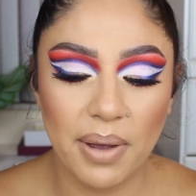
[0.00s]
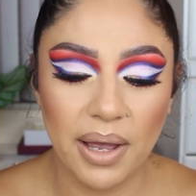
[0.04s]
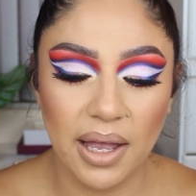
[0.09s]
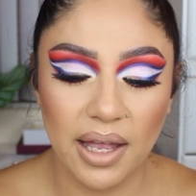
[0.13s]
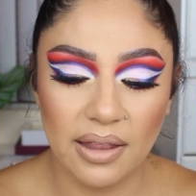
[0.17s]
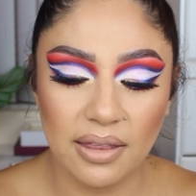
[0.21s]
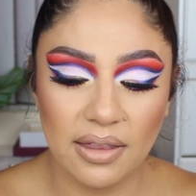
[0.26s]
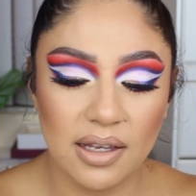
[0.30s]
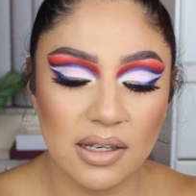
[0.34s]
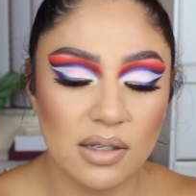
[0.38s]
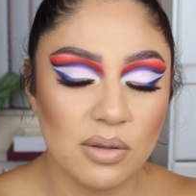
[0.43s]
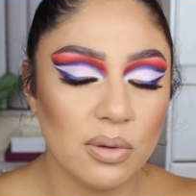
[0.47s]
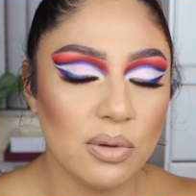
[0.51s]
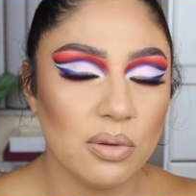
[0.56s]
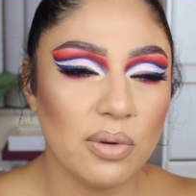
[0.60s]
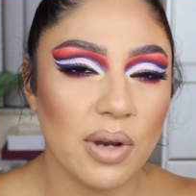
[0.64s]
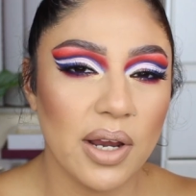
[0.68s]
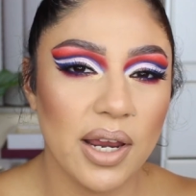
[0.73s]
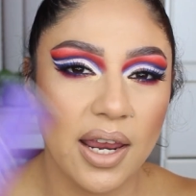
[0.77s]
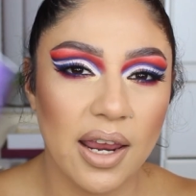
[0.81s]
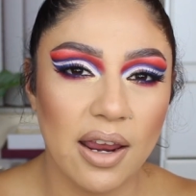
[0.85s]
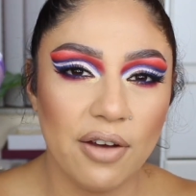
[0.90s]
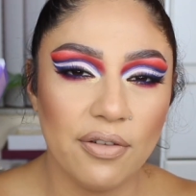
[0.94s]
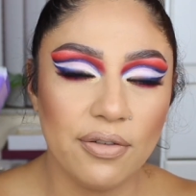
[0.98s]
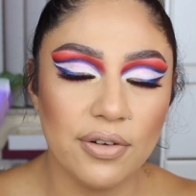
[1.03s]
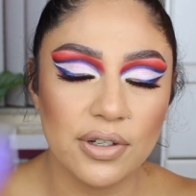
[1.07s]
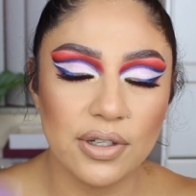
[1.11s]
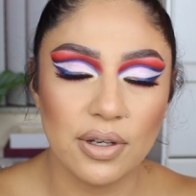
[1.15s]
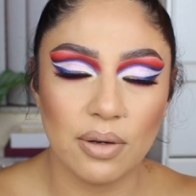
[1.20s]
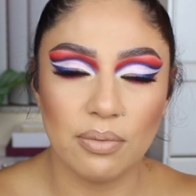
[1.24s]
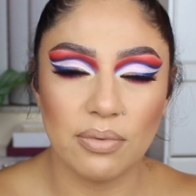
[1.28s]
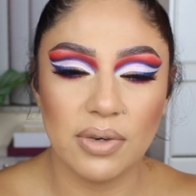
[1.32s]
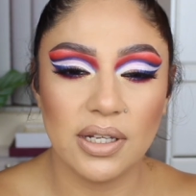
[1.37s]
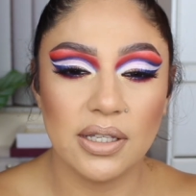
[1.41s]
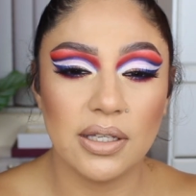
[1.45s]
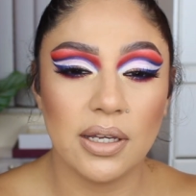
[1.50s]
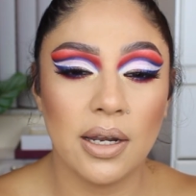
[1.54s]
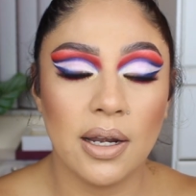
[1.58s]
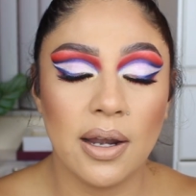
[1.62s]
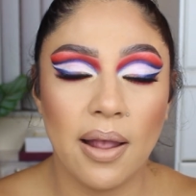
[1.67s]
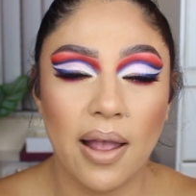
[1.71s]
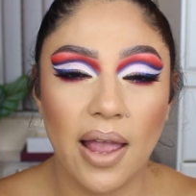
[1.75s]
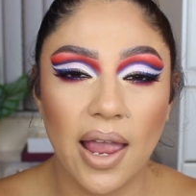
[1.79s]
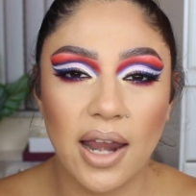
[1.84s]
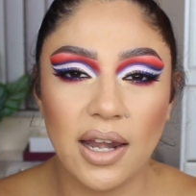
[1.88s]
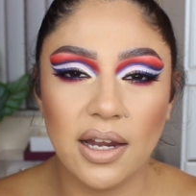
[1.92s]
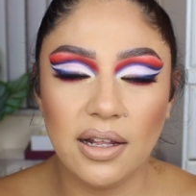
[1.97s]
But this one's right here, for some reason,
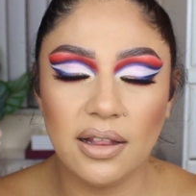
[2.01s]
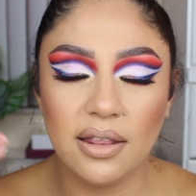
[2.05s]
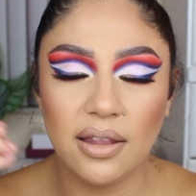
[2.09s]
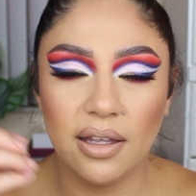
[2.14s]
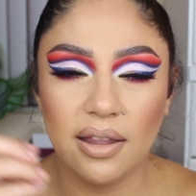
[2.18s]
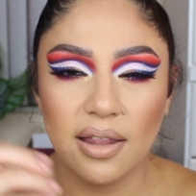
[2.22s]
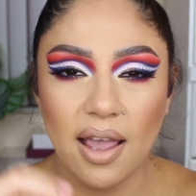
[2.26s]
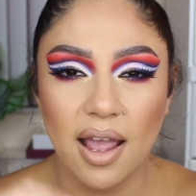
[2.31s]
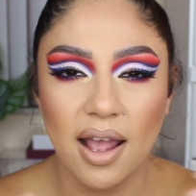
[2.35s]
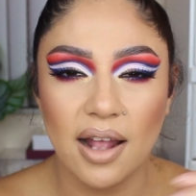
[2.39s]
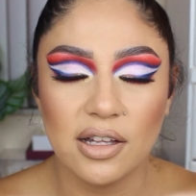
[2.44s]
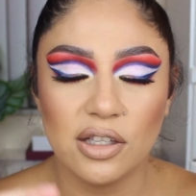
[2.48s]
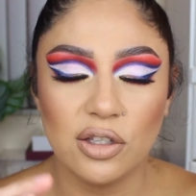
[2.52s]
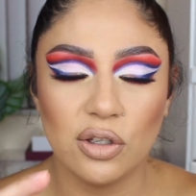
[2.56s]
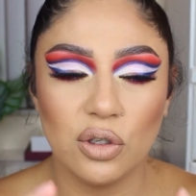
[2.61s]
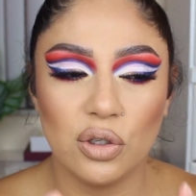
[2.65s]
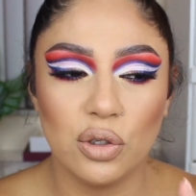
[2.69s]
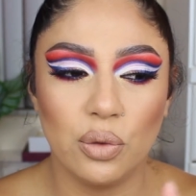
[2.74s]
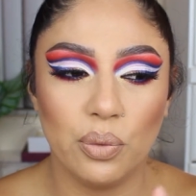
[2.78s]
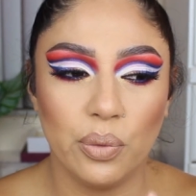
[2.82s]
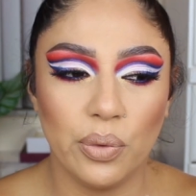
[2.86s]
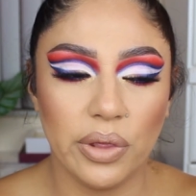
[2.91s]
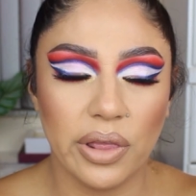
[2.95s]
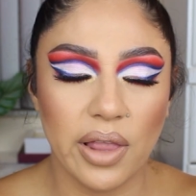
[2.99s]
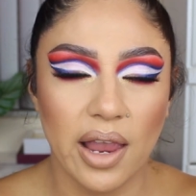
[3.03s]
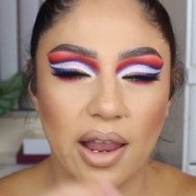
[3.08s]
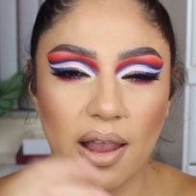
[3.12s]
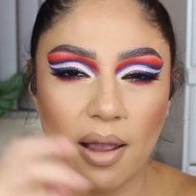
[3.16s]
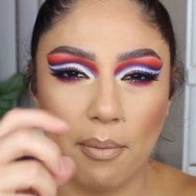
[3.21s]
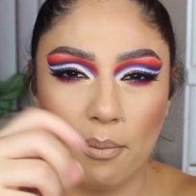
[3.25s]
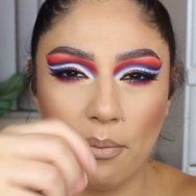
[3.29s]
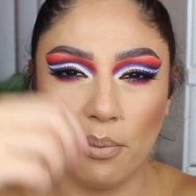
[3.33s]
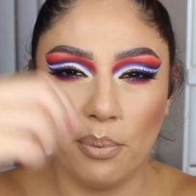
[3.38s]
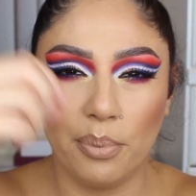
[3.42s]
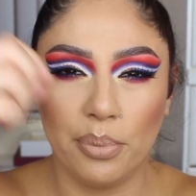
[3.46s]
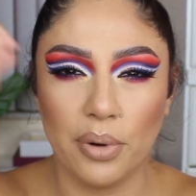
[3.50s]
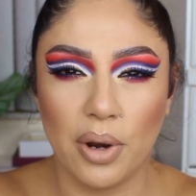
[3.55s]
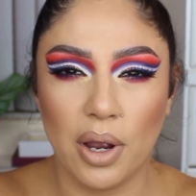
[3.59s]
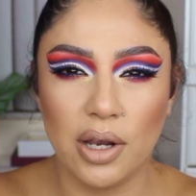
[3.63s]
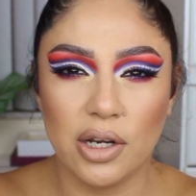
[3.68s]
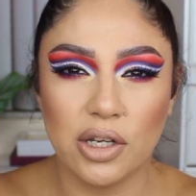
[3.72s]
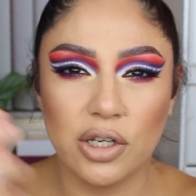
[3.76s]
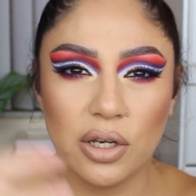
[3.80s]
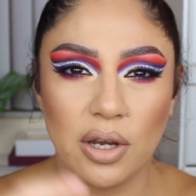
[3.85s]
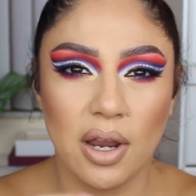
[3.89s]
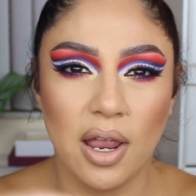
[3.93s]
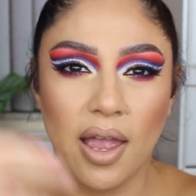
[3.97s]
anything that has to do with like a
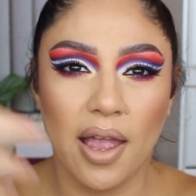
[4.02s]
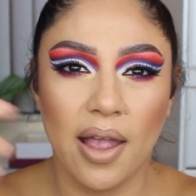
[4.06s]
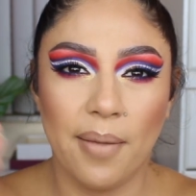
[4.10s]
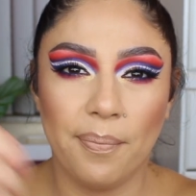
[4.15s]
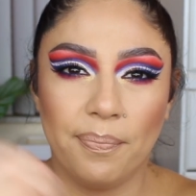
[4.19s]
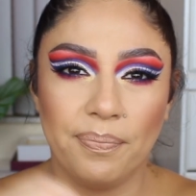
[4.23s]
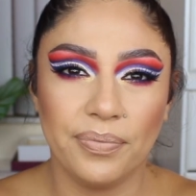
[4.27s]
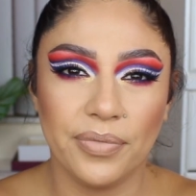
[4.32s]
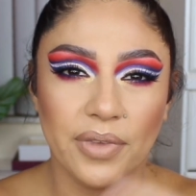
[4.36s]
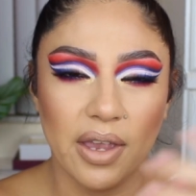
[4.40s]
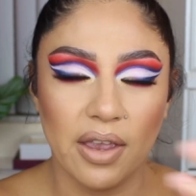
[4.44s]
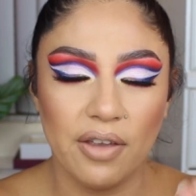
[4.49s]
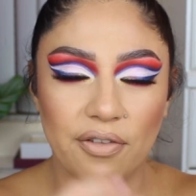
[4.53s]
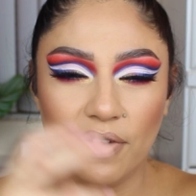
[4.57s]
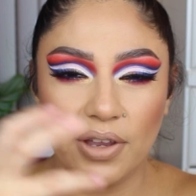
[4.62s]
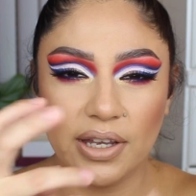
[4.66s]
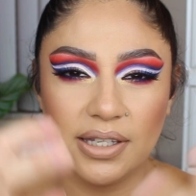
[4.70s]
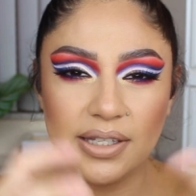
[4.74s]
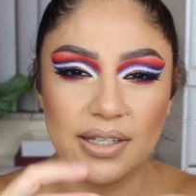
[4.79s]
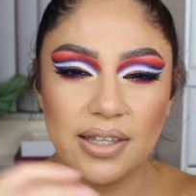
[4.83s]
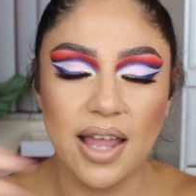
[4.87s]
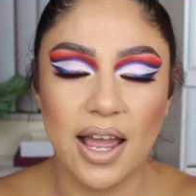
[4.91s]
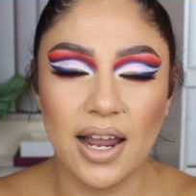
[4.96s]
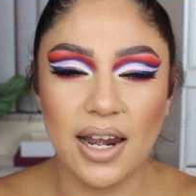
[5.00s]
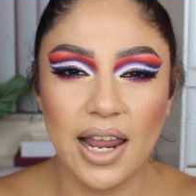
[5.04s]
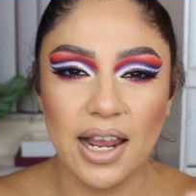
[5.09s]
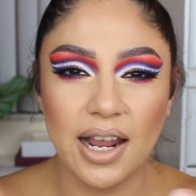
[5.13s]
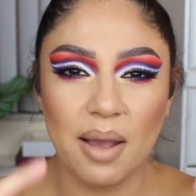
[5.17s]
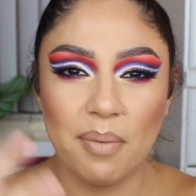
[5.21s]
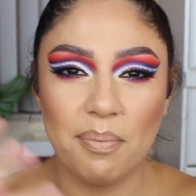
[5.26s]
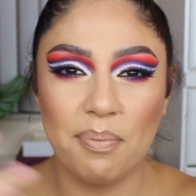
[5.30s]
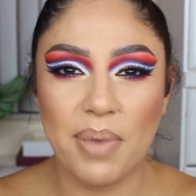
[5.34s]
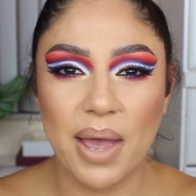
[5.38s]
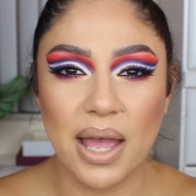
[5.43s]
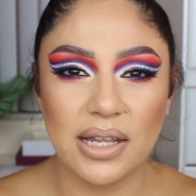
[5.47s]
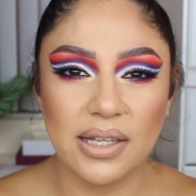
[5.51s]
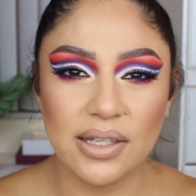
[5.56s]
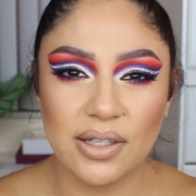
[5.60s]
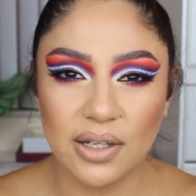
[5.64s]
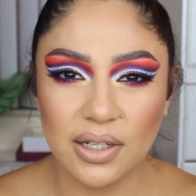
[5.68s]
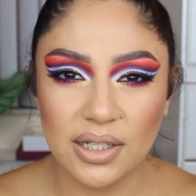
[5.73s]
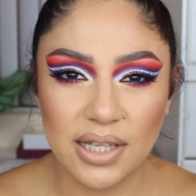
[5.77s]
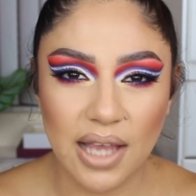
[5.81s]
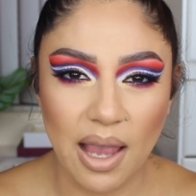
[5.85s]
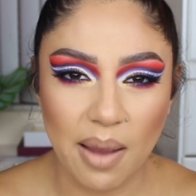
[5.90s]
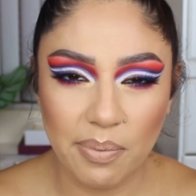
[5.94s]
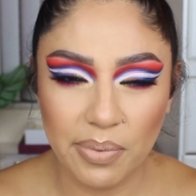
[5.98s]
brush, if it's not like a
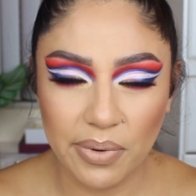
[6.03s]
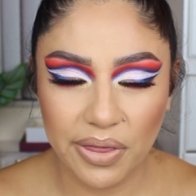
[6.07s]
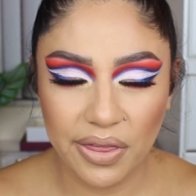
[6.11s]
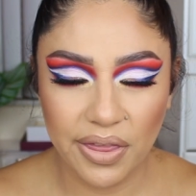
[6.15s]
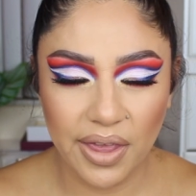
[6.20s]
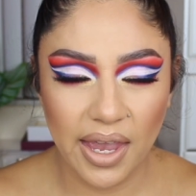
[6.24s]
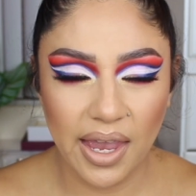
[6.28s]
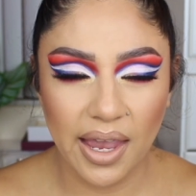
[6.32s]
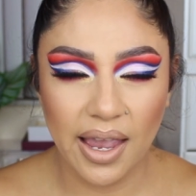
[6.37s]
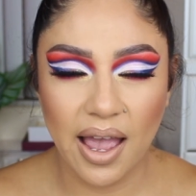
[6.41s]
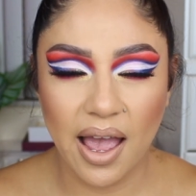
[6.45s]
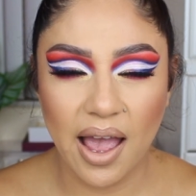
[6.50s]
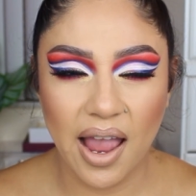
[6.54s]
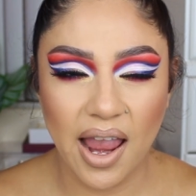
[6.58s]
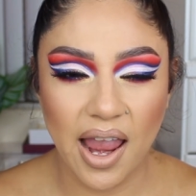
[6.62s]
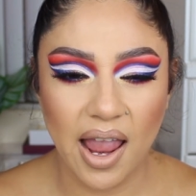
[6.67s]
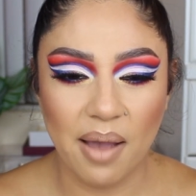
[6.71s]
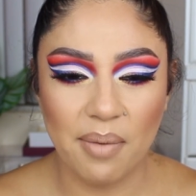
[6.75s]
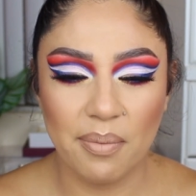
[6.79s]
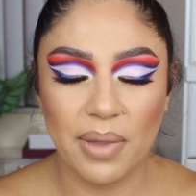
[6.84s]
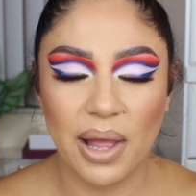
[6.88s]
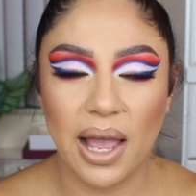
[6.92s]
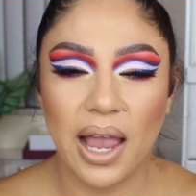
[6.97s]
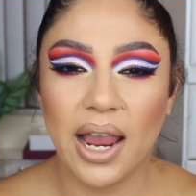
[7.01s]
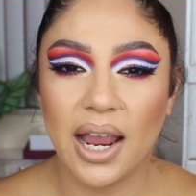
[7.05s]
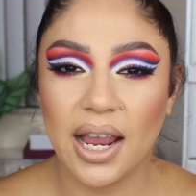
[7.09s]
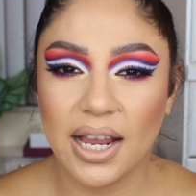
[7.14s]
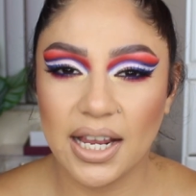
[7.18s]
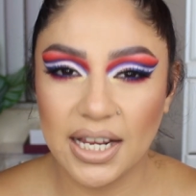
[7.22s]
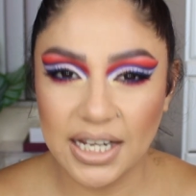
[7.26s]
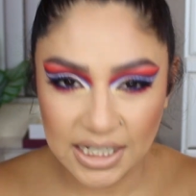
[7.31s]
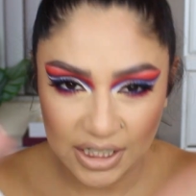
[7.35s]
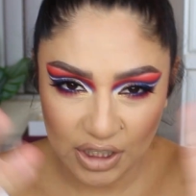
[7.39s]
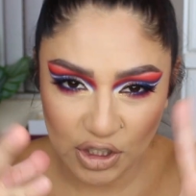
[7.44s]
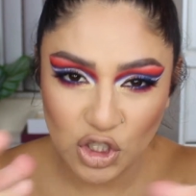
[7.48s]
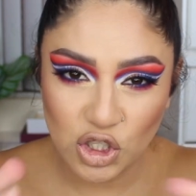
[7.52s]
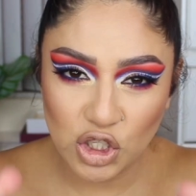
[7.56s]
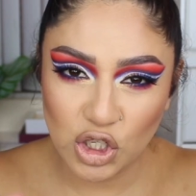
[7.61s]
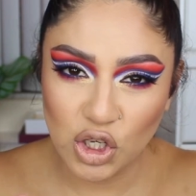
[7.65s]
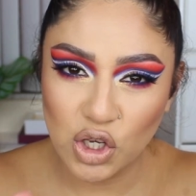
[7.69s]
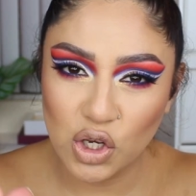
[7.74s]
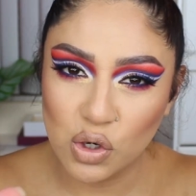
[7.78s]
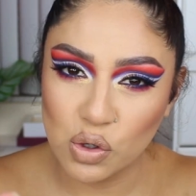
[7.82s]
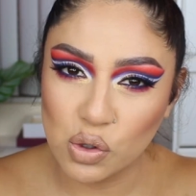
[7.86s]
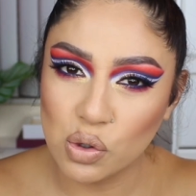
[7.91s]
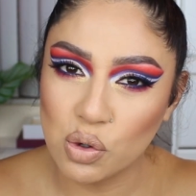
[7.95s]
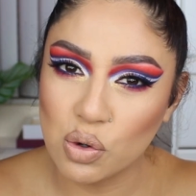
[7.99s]
pencil type of thing, I am
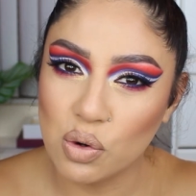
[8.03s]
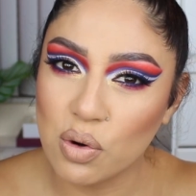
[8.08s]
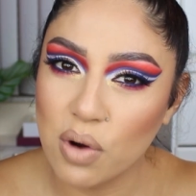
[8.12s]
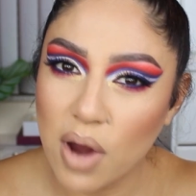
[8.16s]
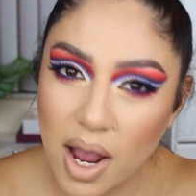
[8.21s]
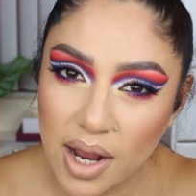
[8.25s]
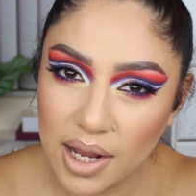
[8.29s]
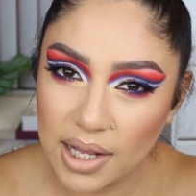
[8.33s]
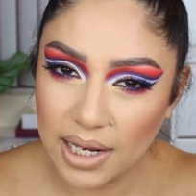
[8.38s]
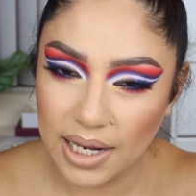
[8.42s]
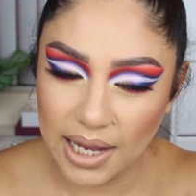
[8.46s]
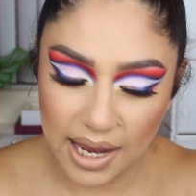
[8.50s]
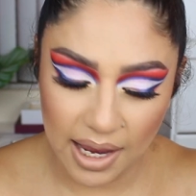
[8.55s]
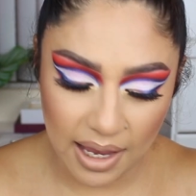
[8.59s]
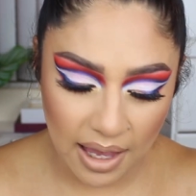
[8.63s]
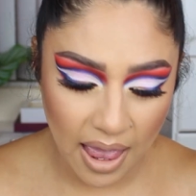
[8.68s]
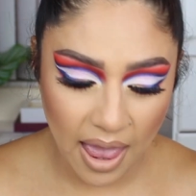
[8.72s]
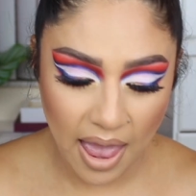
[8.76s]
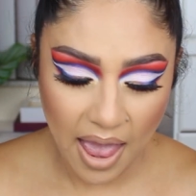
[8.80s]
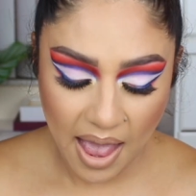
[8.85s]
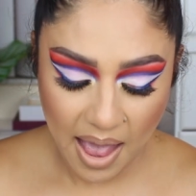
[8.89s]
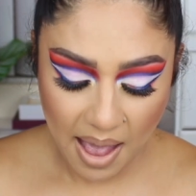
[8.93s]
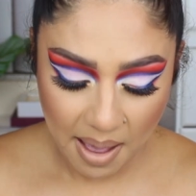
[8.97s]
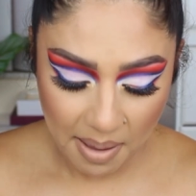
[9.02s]
struggling.